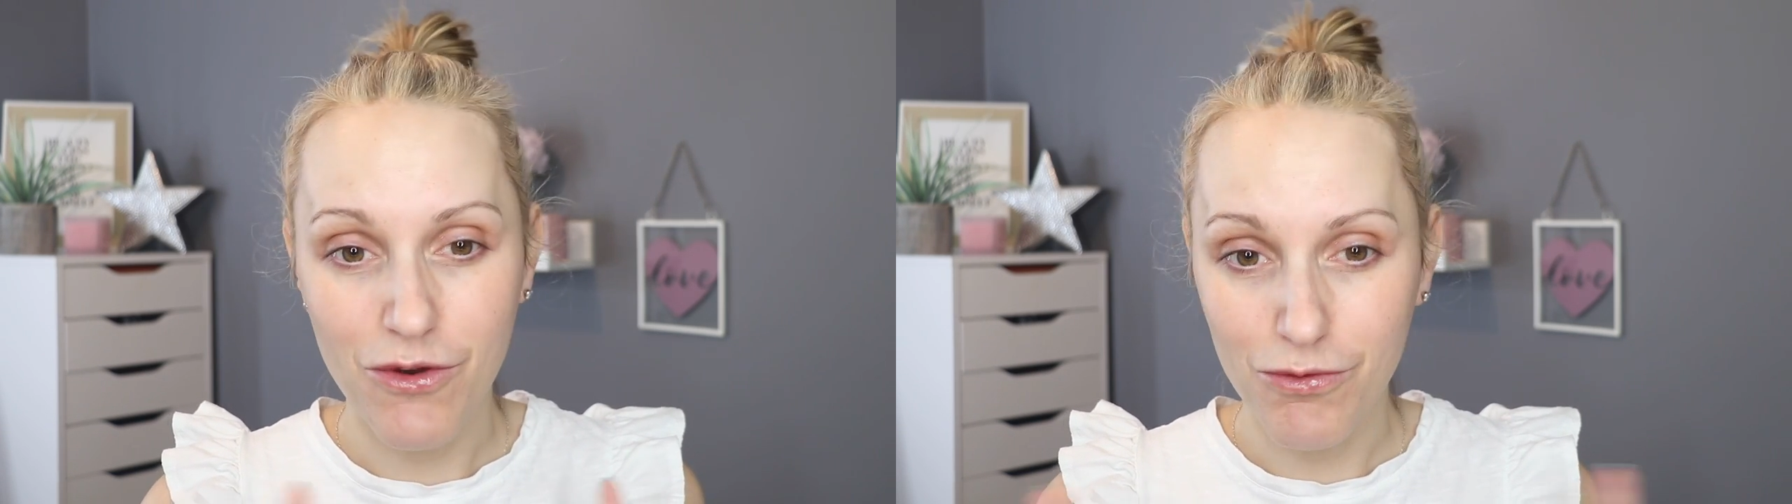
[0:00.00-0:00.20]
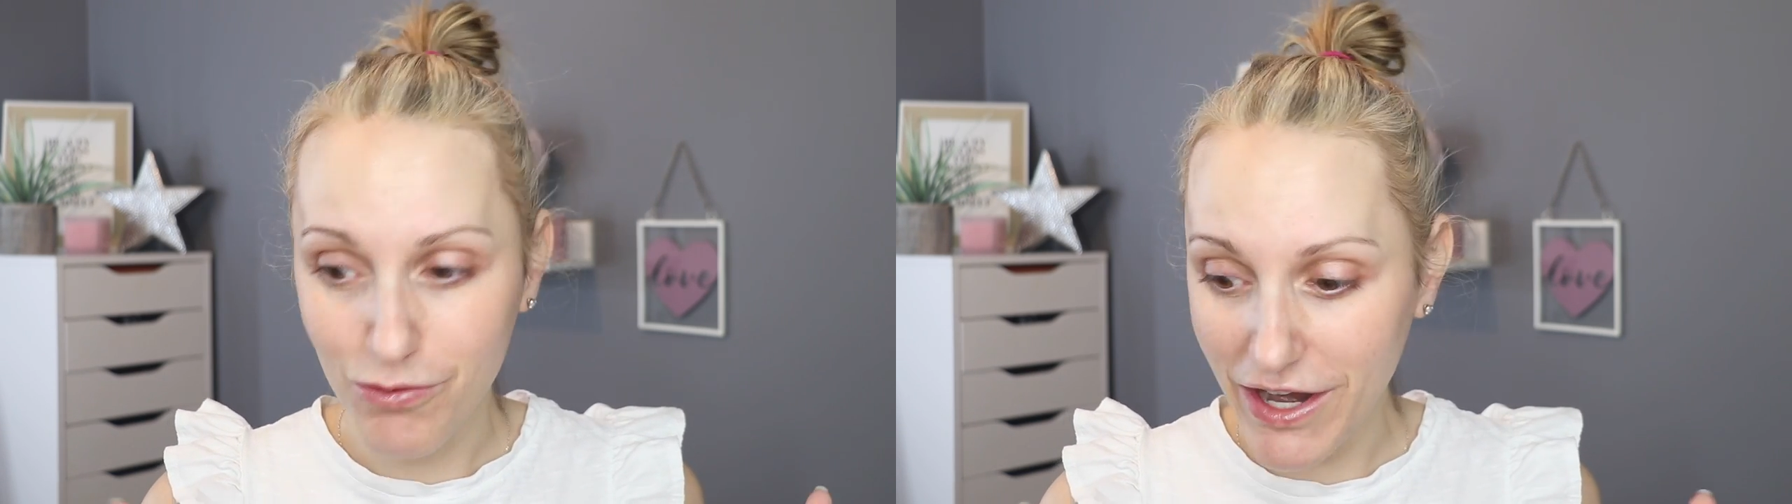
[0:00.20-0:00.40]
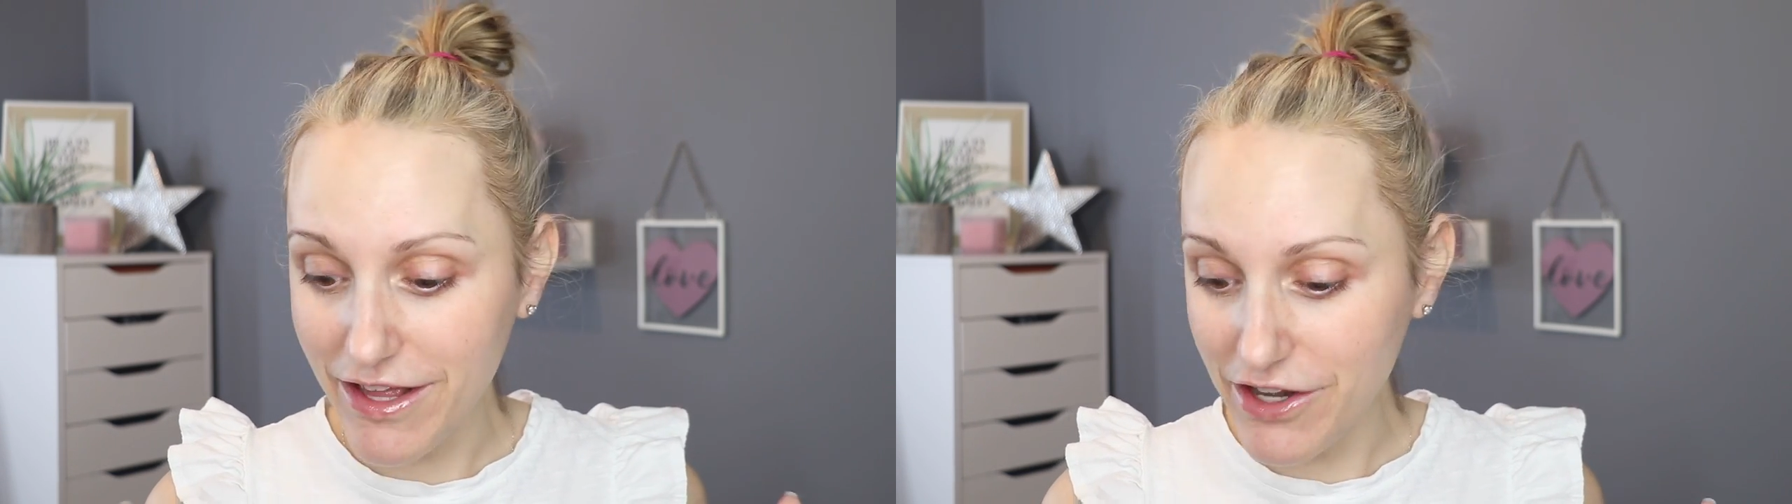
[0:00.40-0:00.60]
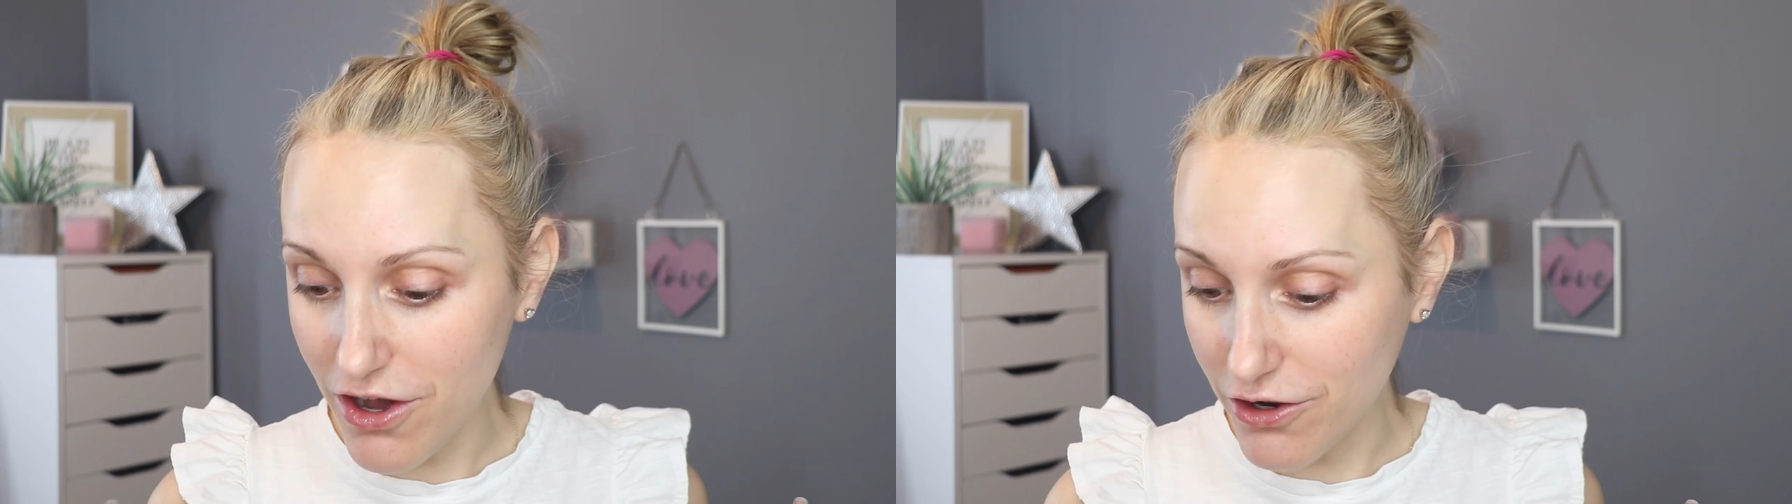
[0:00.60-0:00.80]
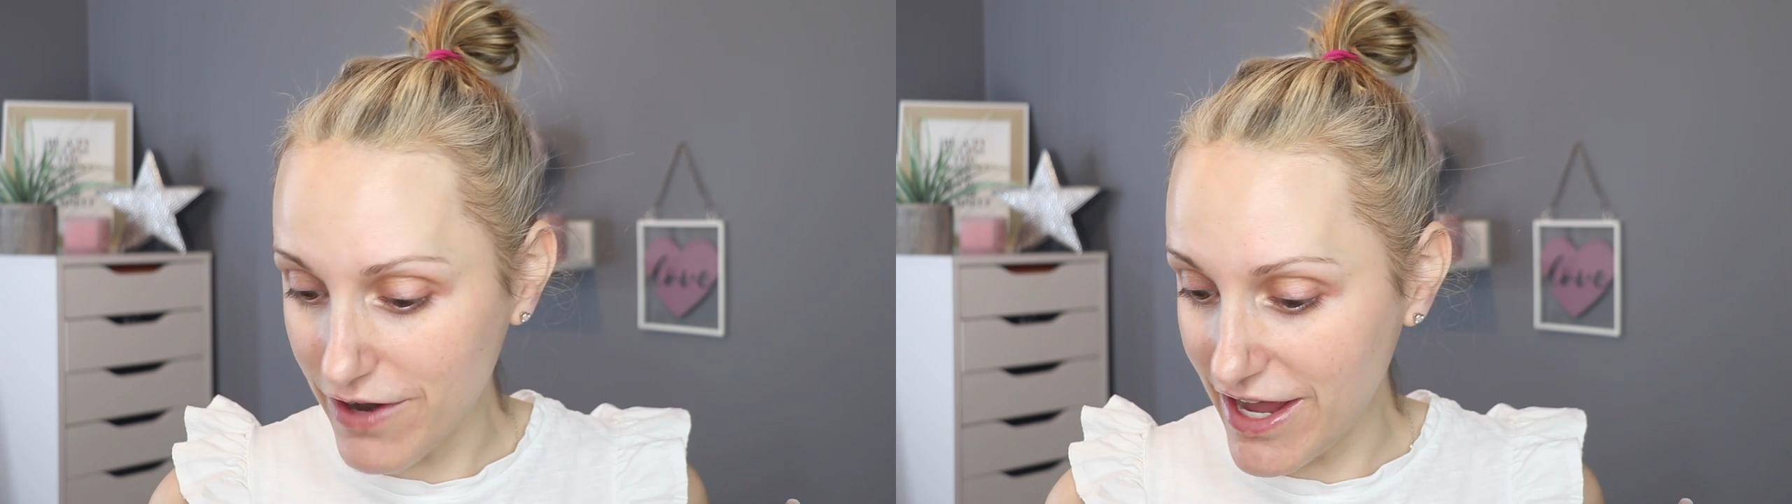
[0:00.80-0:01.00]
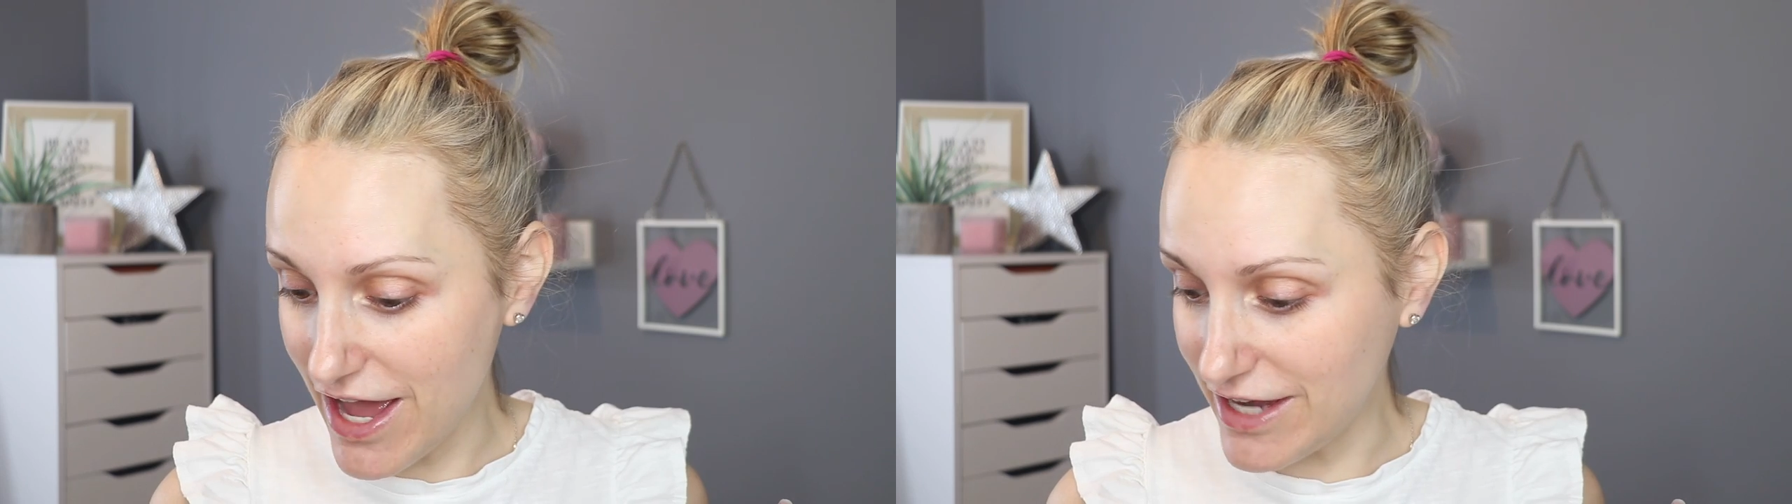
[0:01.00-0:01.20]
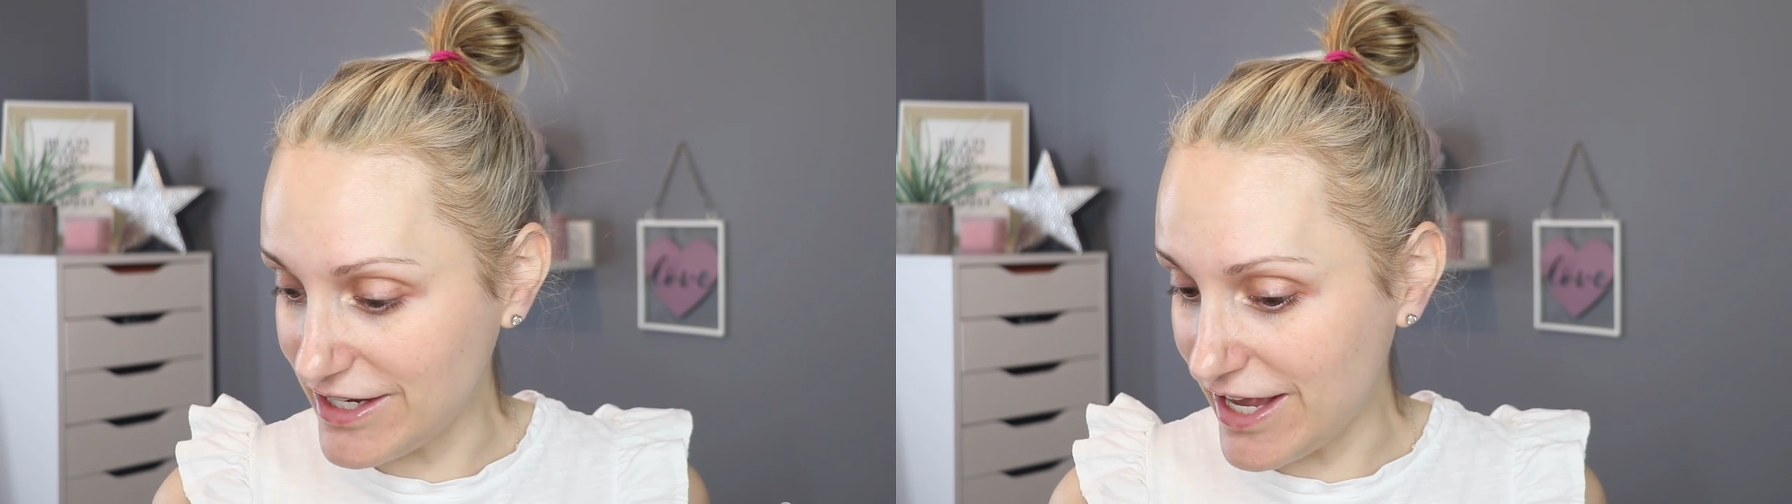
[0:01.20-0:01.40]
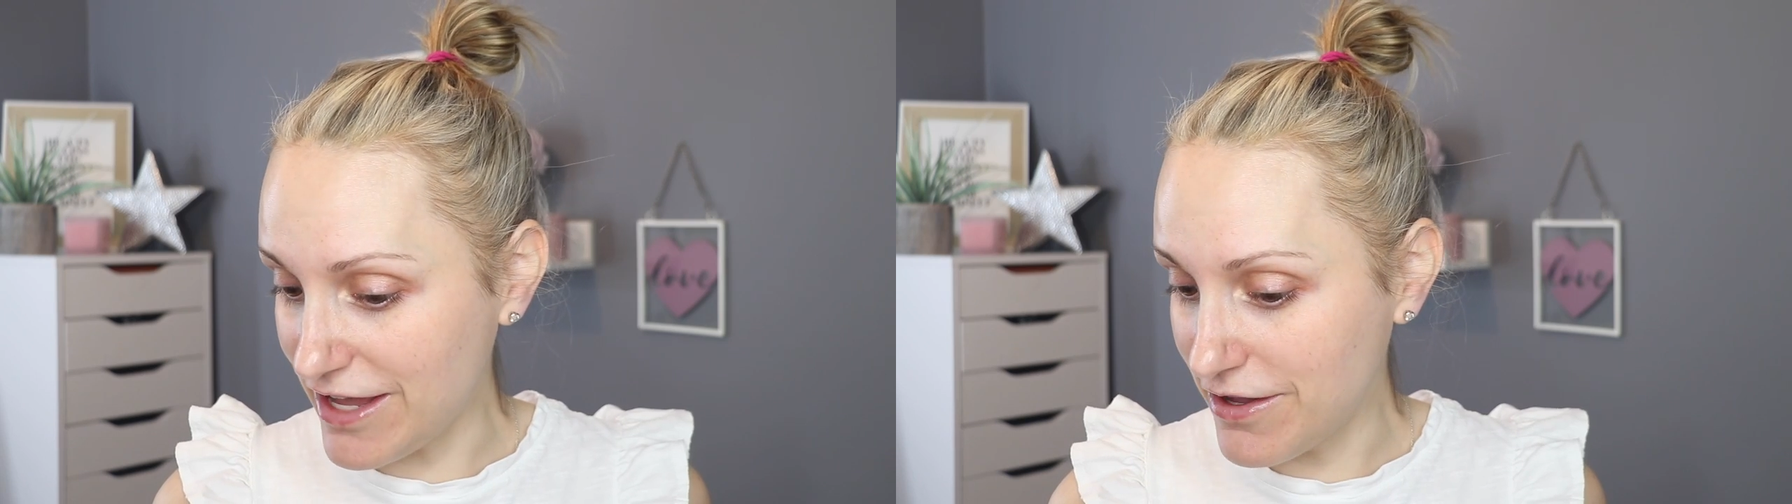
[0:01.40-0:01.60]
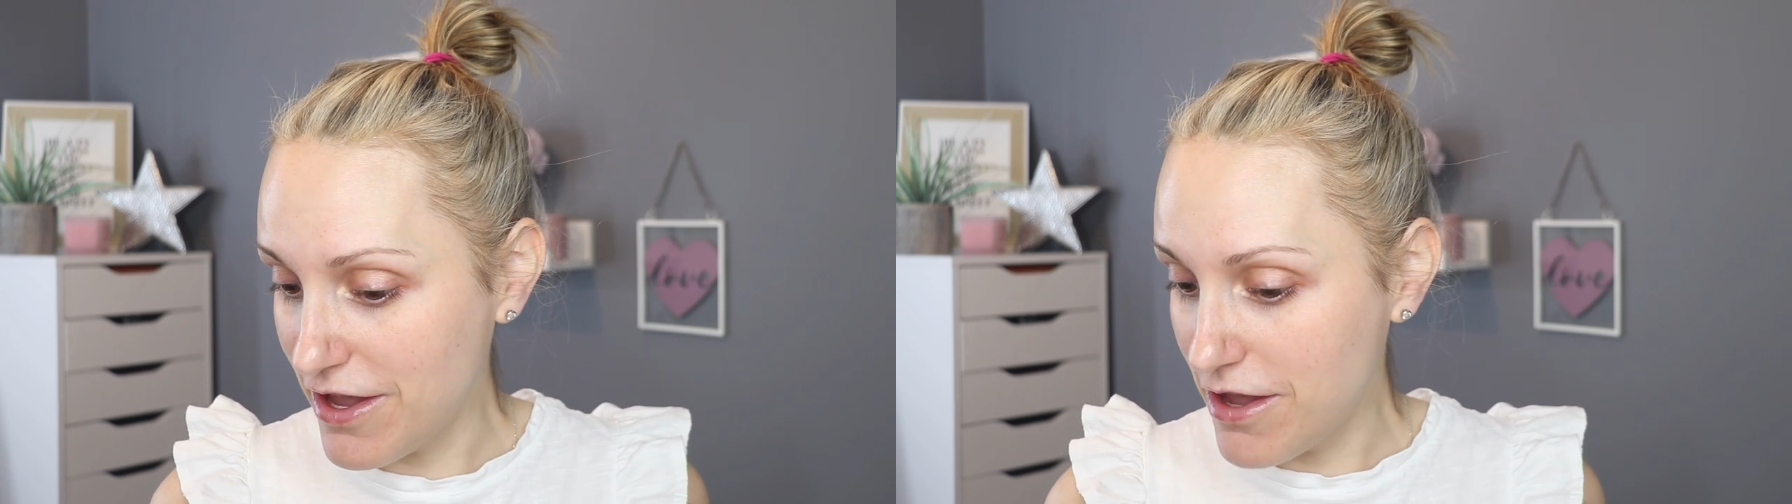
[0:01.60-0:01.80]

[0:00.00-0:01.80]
Really not a great idea,